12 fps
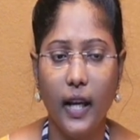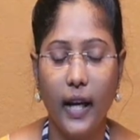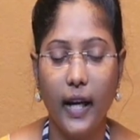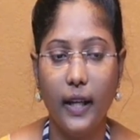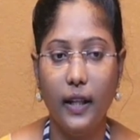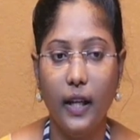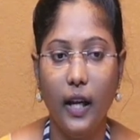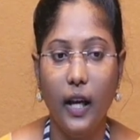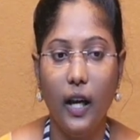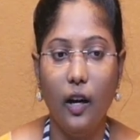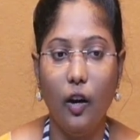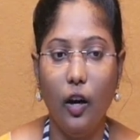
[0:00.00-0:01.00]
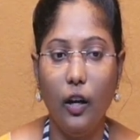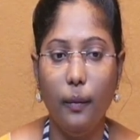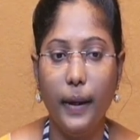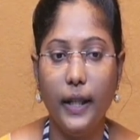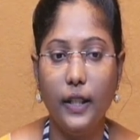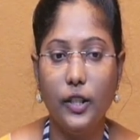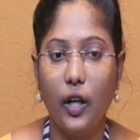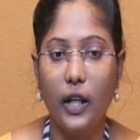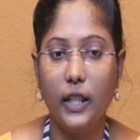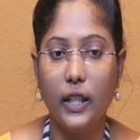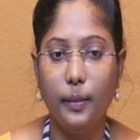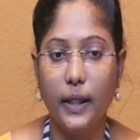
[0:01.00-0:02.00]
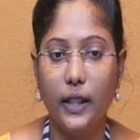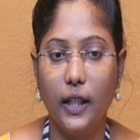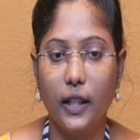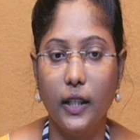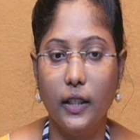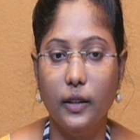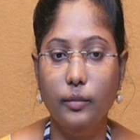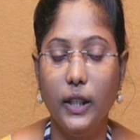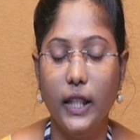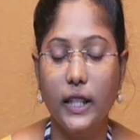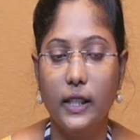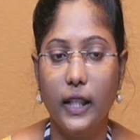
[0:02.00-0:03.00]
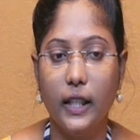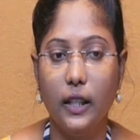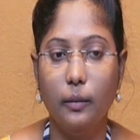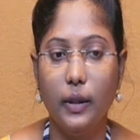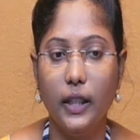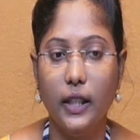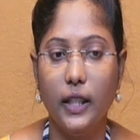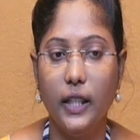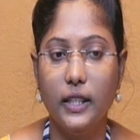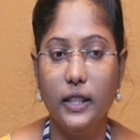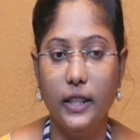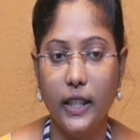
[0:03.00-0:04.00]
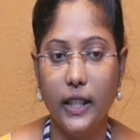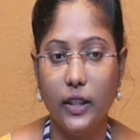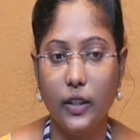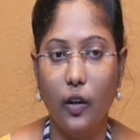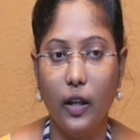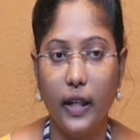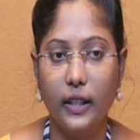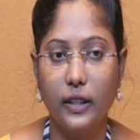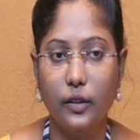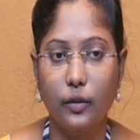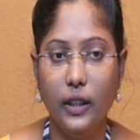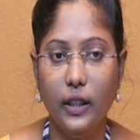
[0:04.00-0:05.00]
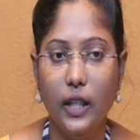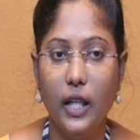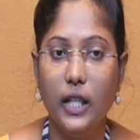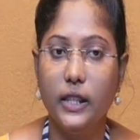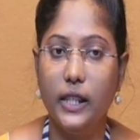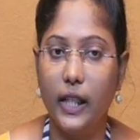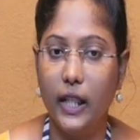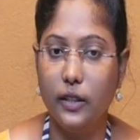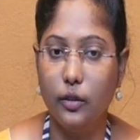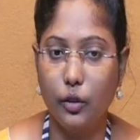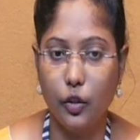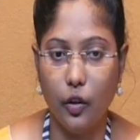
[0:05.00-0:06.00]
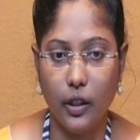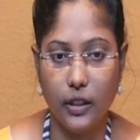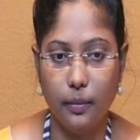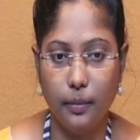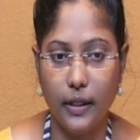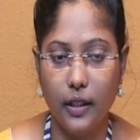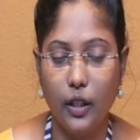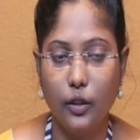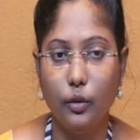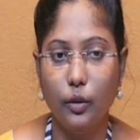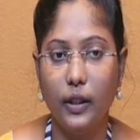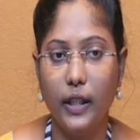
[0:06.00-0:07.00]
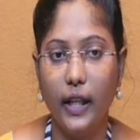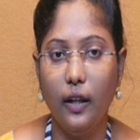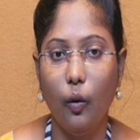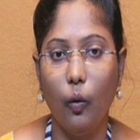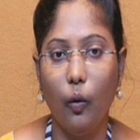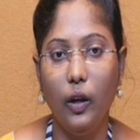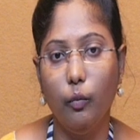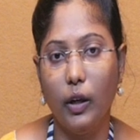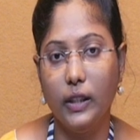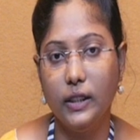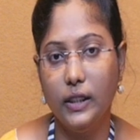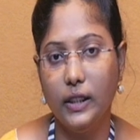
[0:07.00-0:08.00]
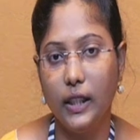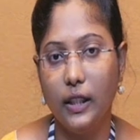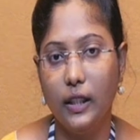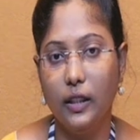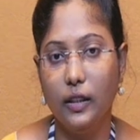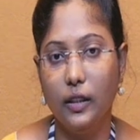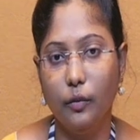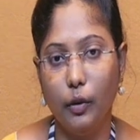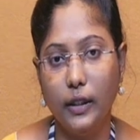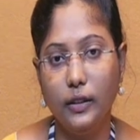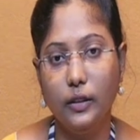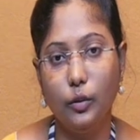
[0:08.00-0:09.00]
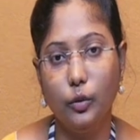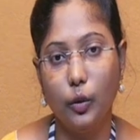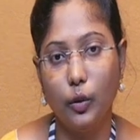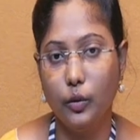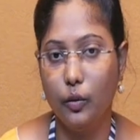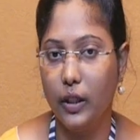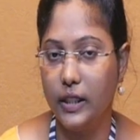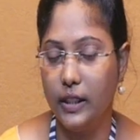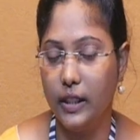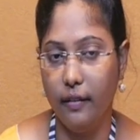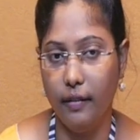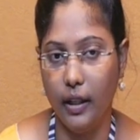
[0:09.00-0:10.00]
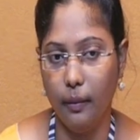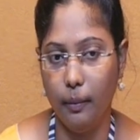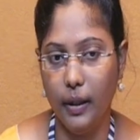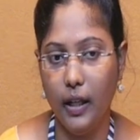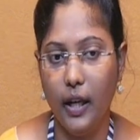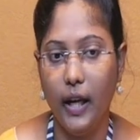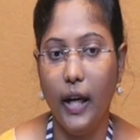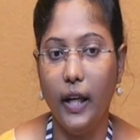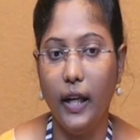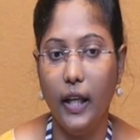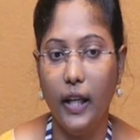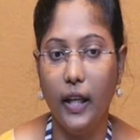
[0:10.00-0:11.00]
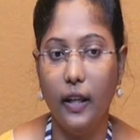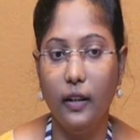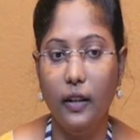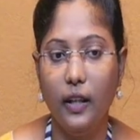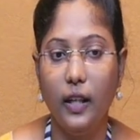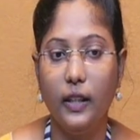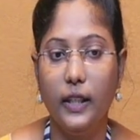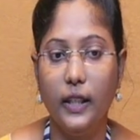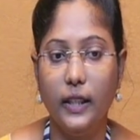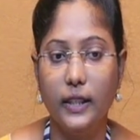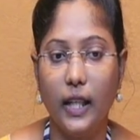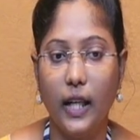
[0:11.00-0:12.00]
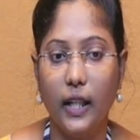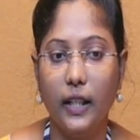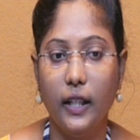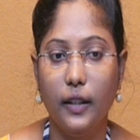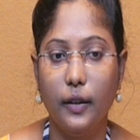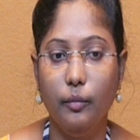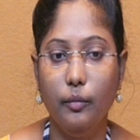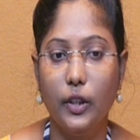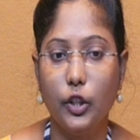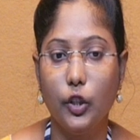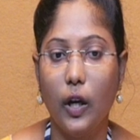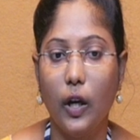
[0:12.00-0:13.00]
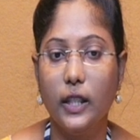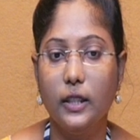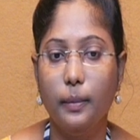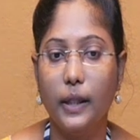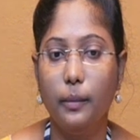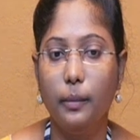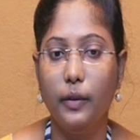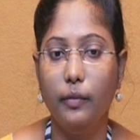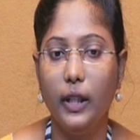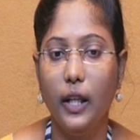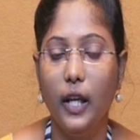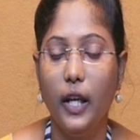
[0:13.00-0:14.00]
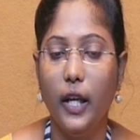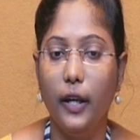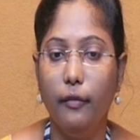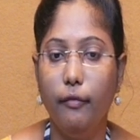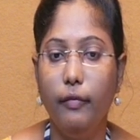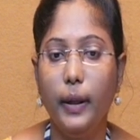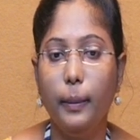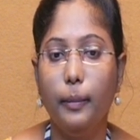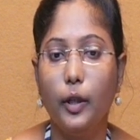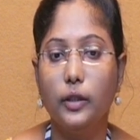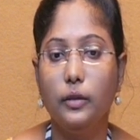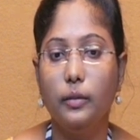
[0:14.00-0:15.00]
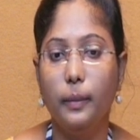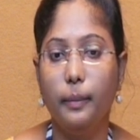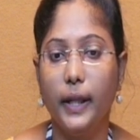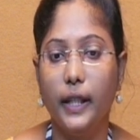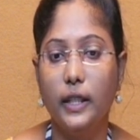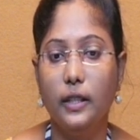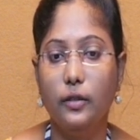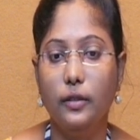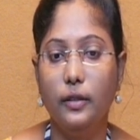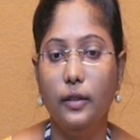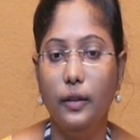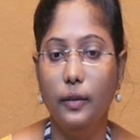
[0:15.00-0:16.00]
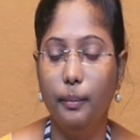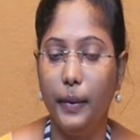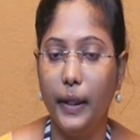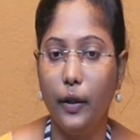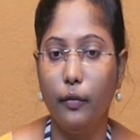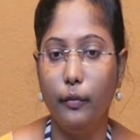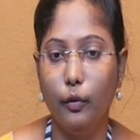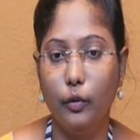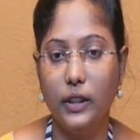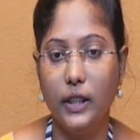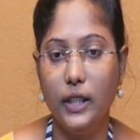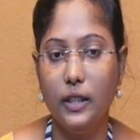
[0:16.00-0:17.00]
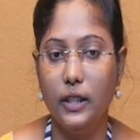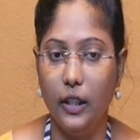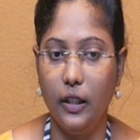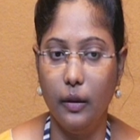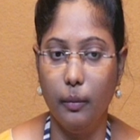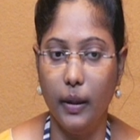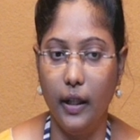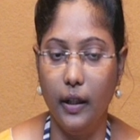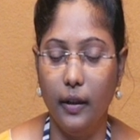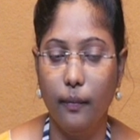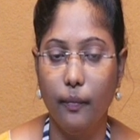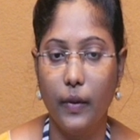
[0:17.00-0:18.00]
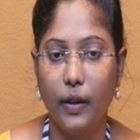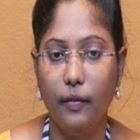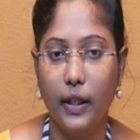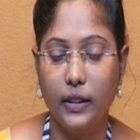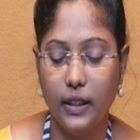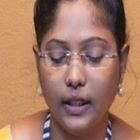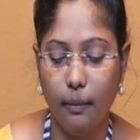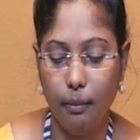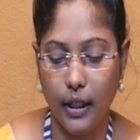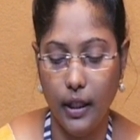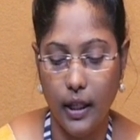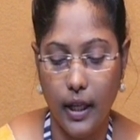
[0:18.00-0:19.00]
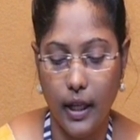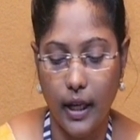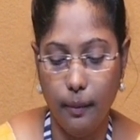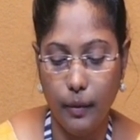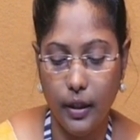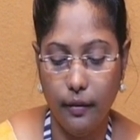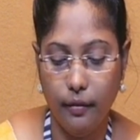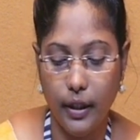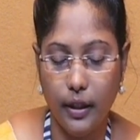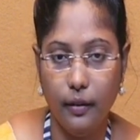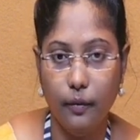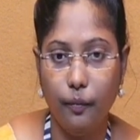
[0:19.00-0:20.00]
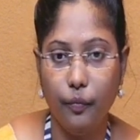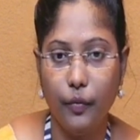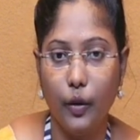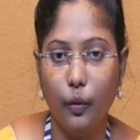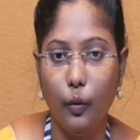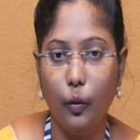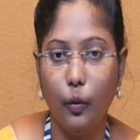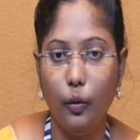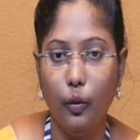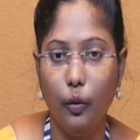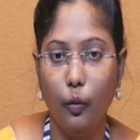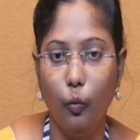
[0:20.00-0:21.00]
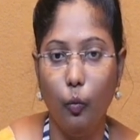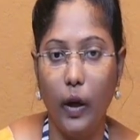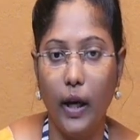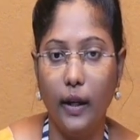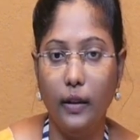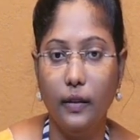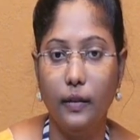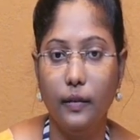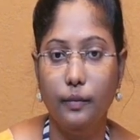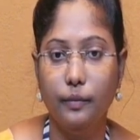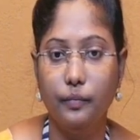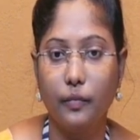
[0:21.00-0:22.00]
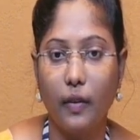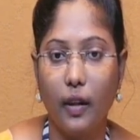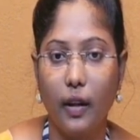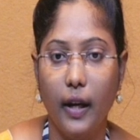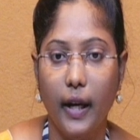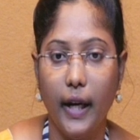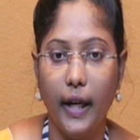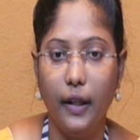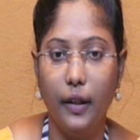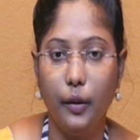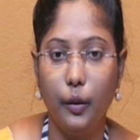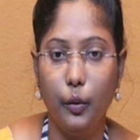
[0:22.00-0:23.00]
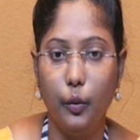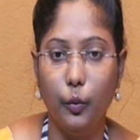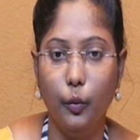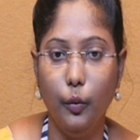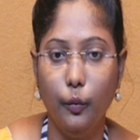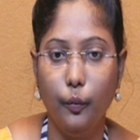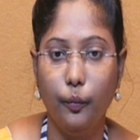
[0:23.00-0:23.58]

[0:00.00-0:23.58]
And all pair shortest path algorithm is nothing but it is just contrast to the single source shortest path. So there only one source node is available, and here this algorithm, the shortest path between every possible pair of nodes is determined. For example, I am giving node 1 and 2,